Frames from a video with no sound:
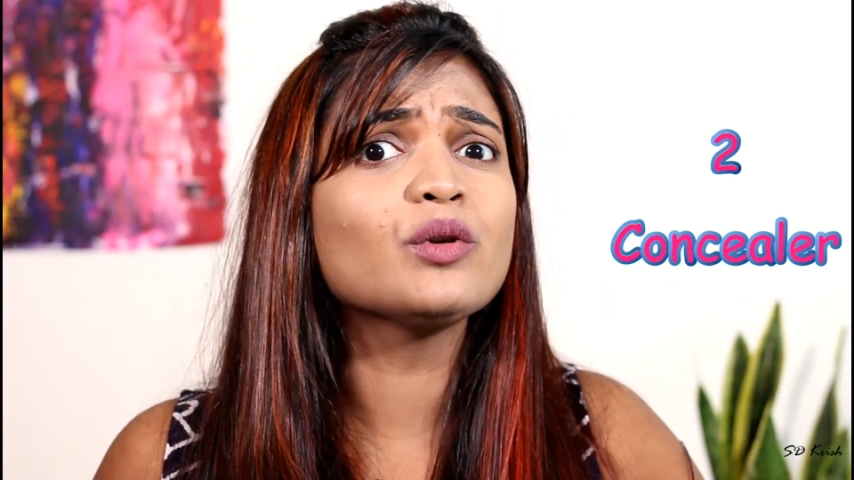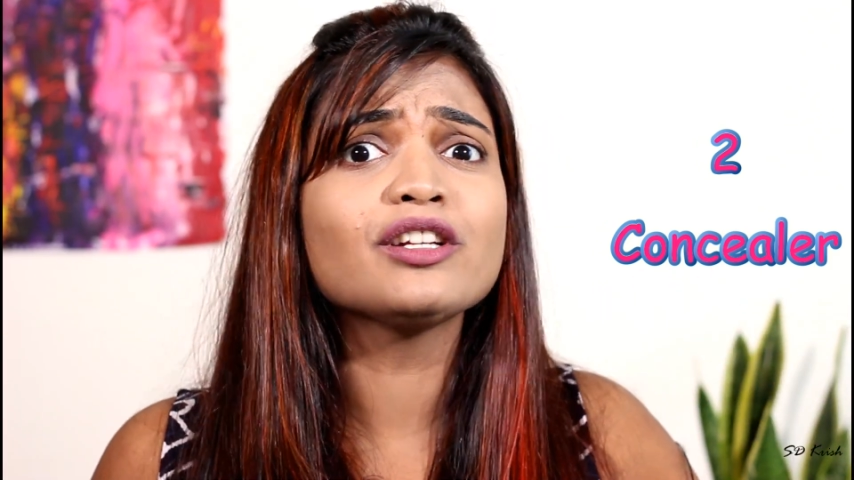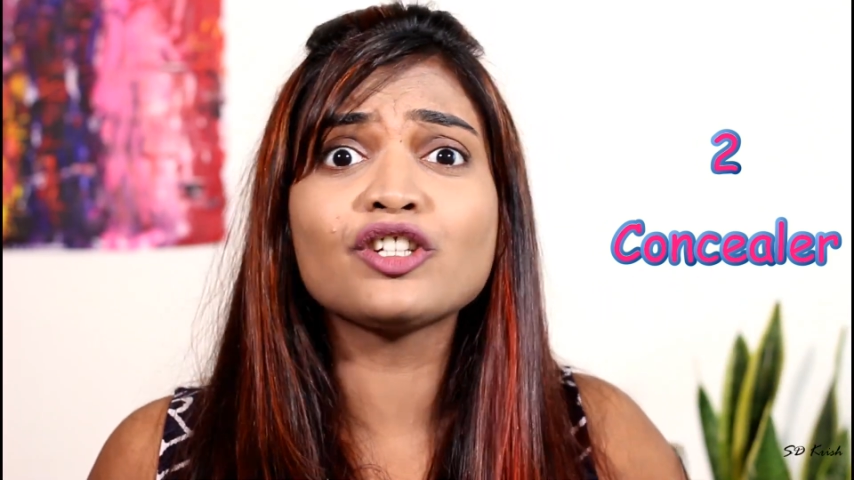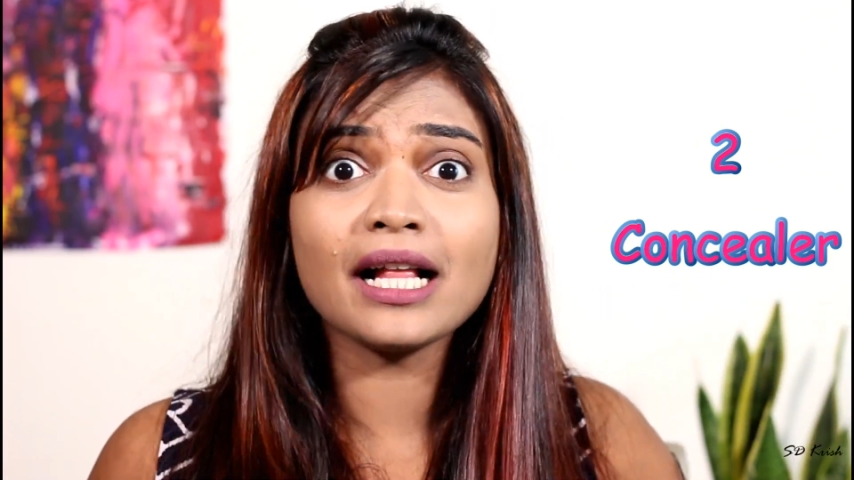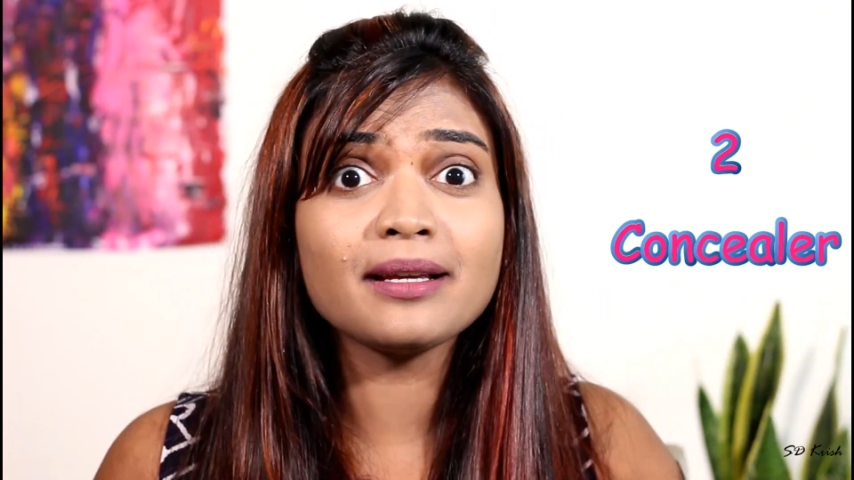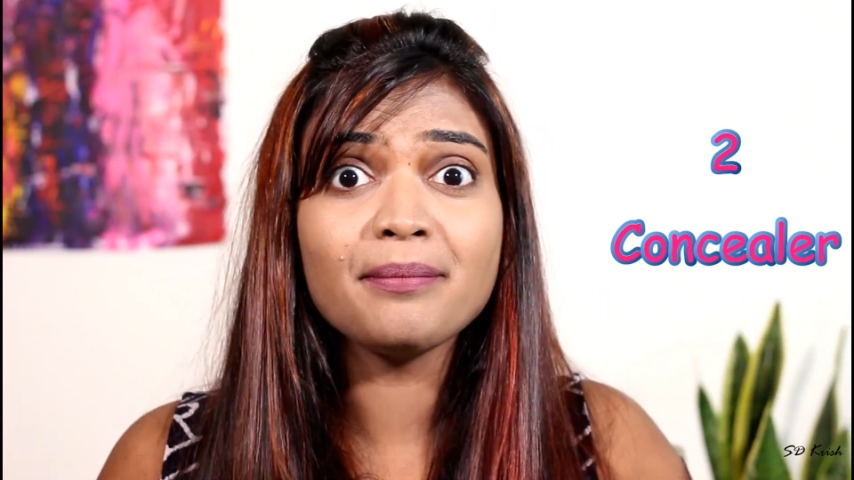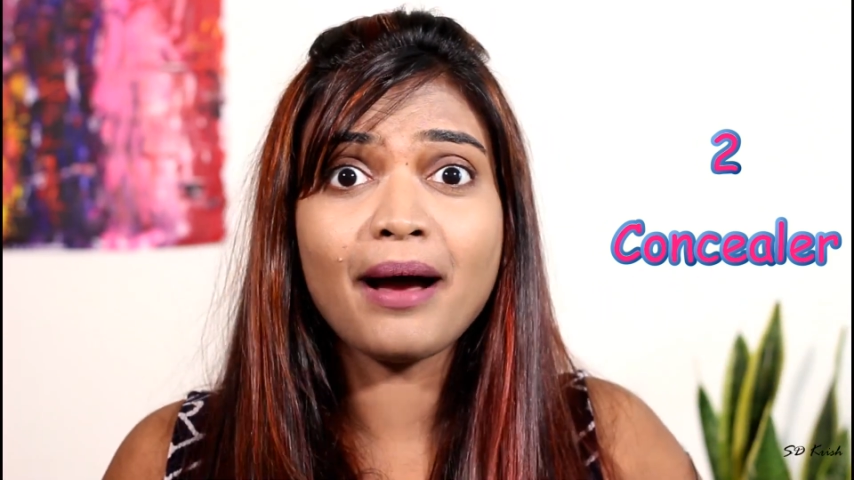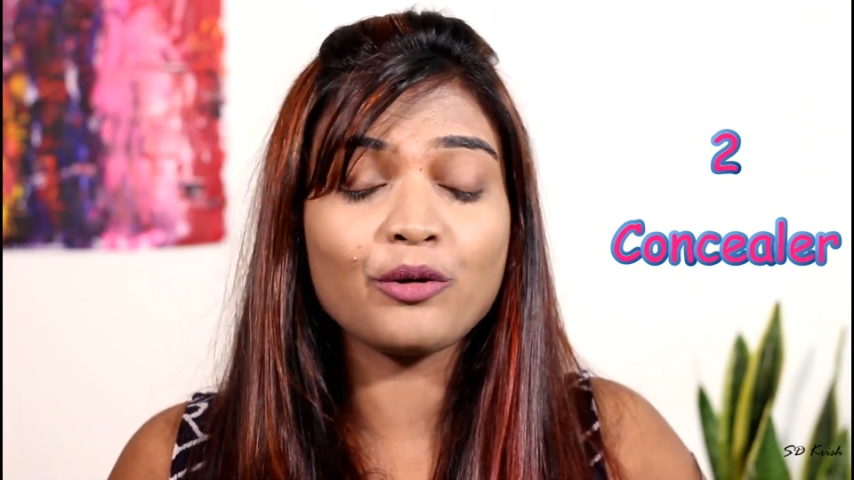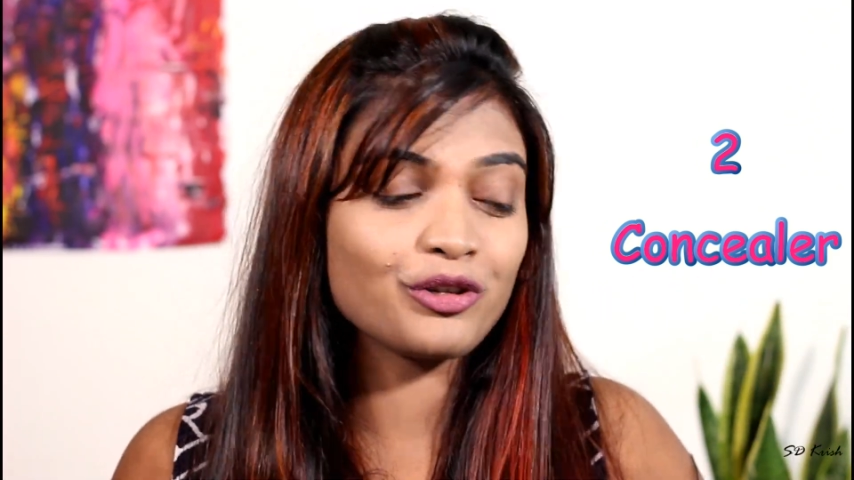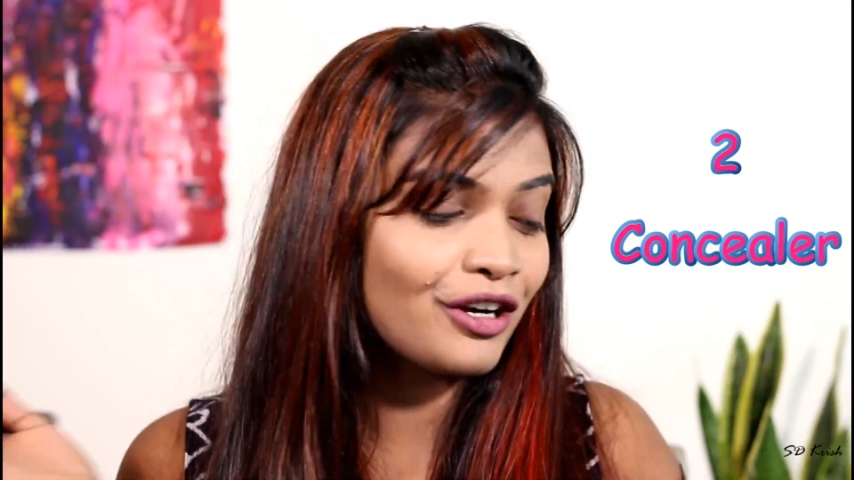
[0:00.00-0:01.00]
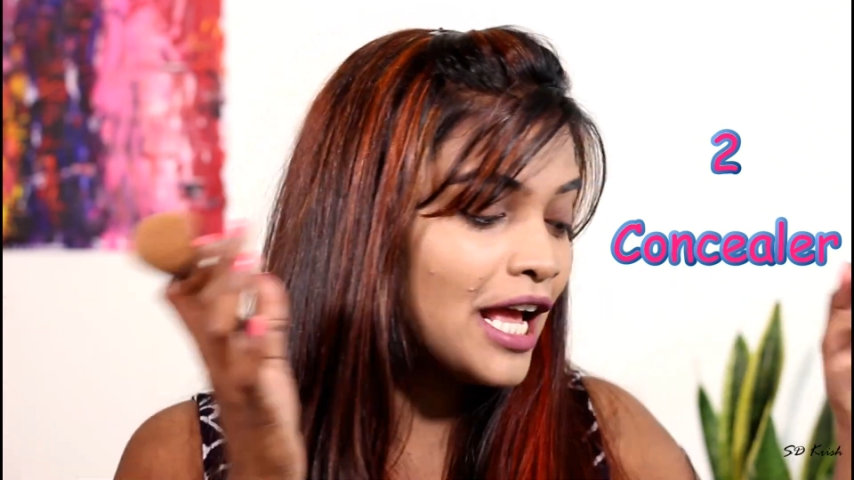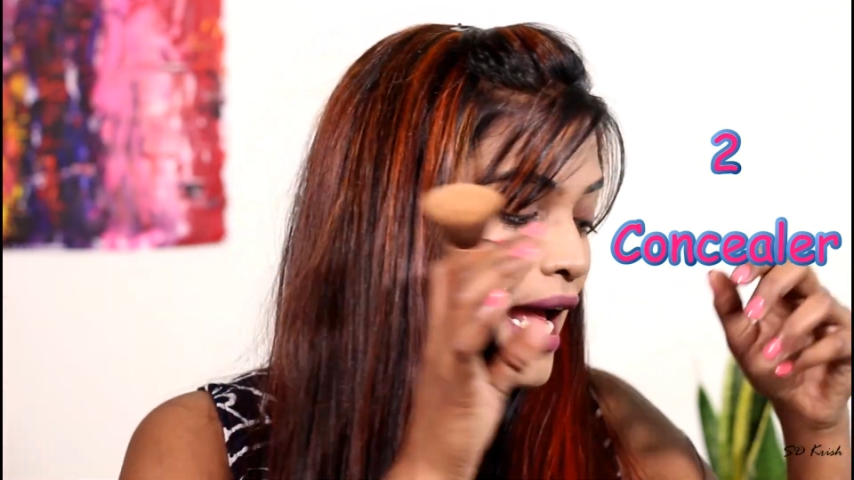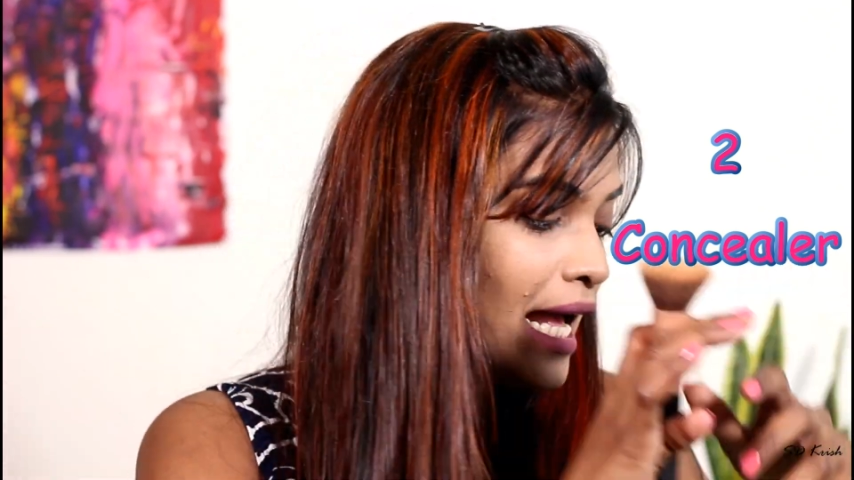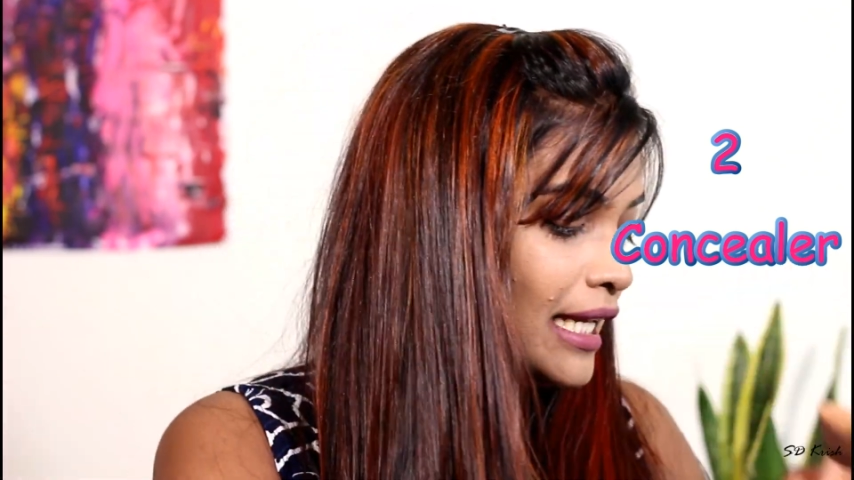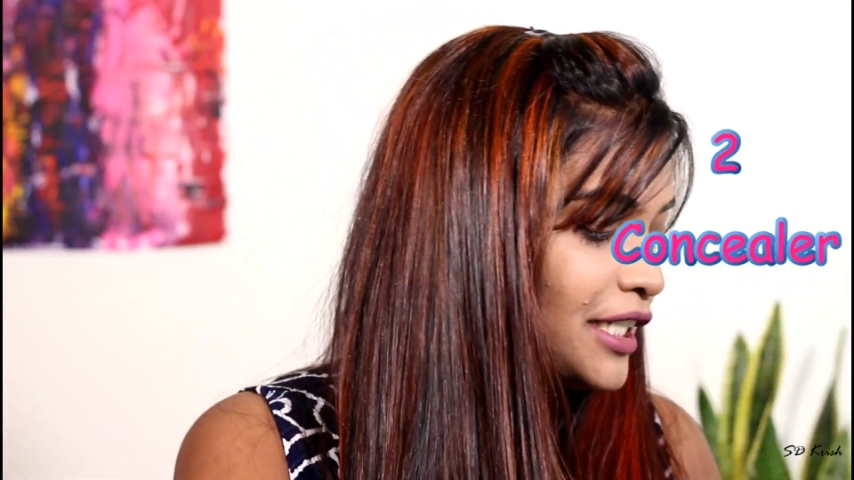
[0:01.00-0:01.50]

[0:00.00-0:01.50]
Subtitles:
with the talcum powder?